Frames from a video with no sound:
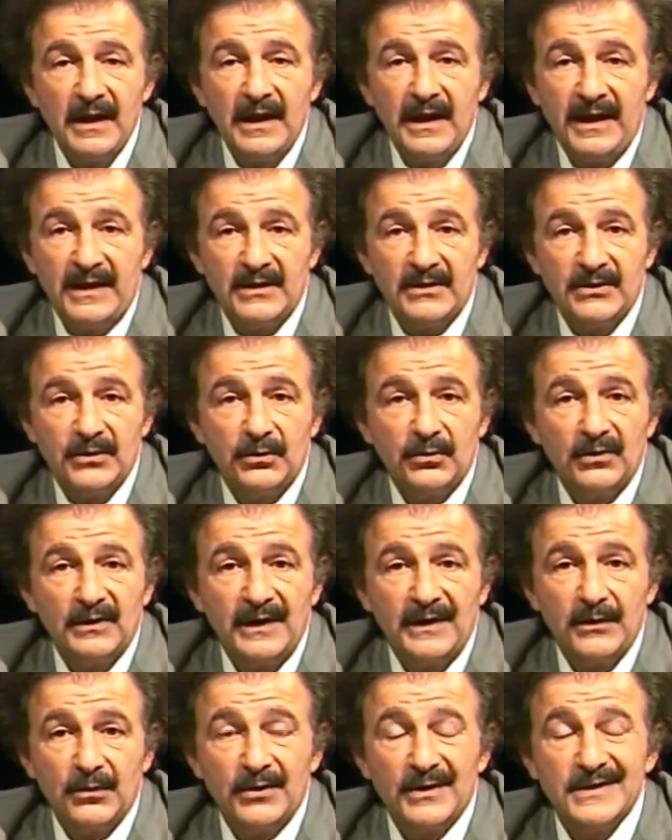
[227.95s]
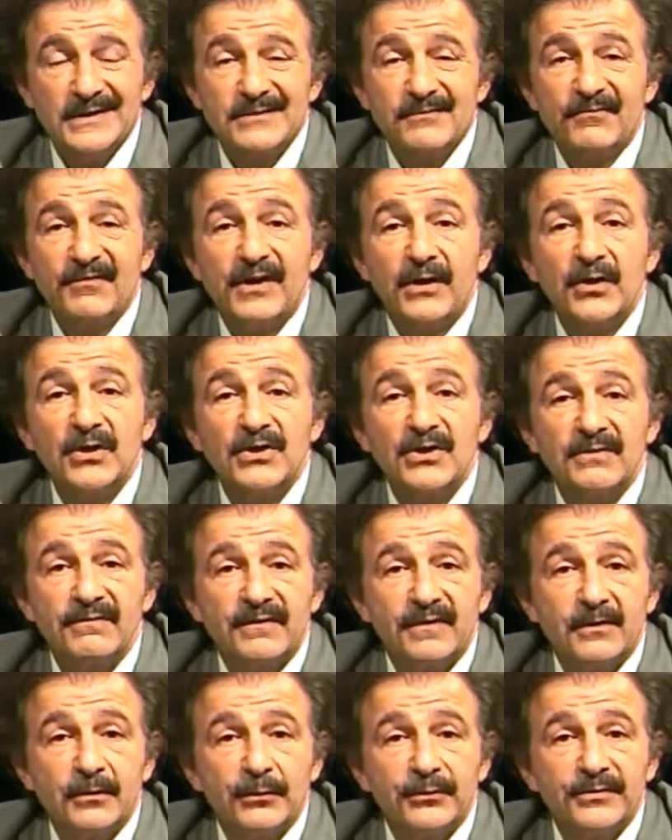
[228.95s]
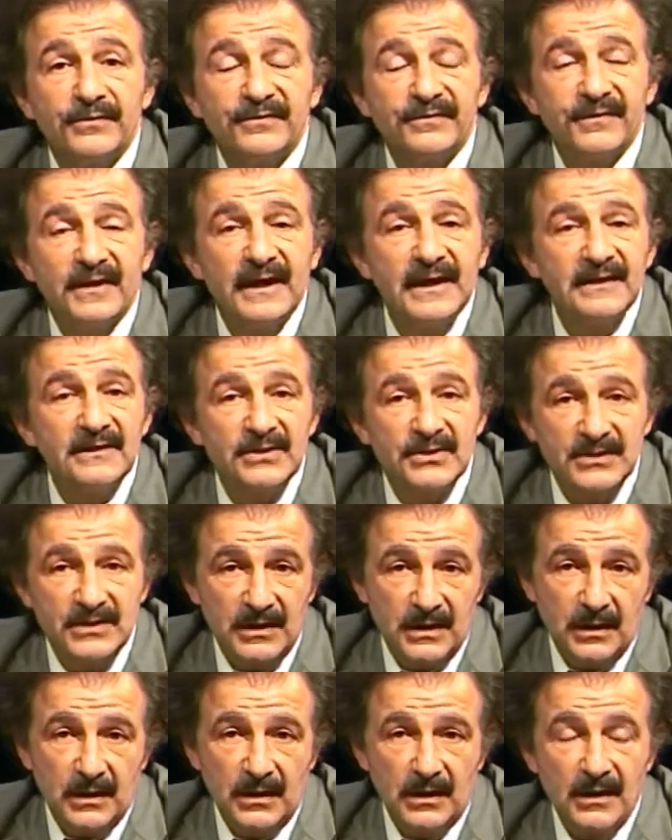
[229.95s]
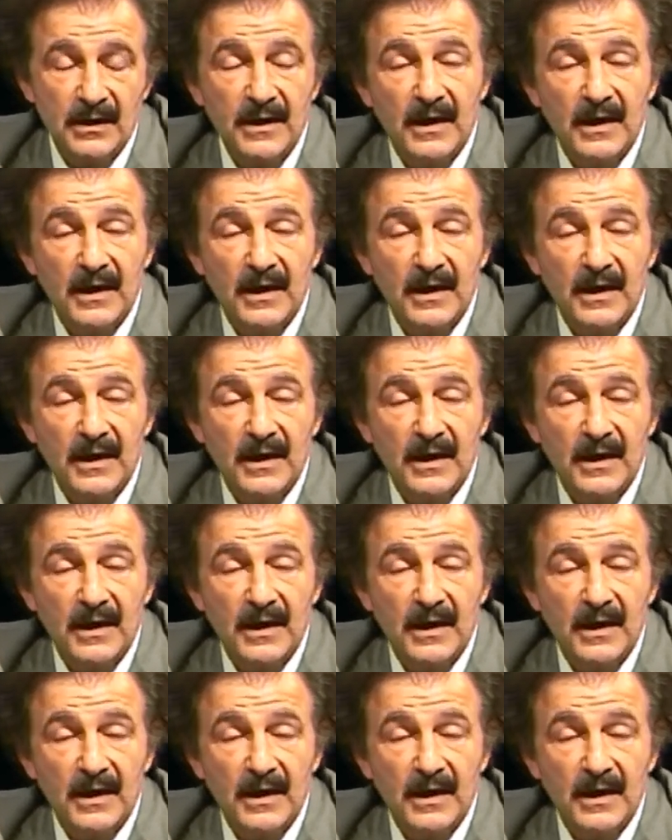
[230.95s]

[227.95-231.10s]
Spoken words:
and a year later it's very difficult to find the scar.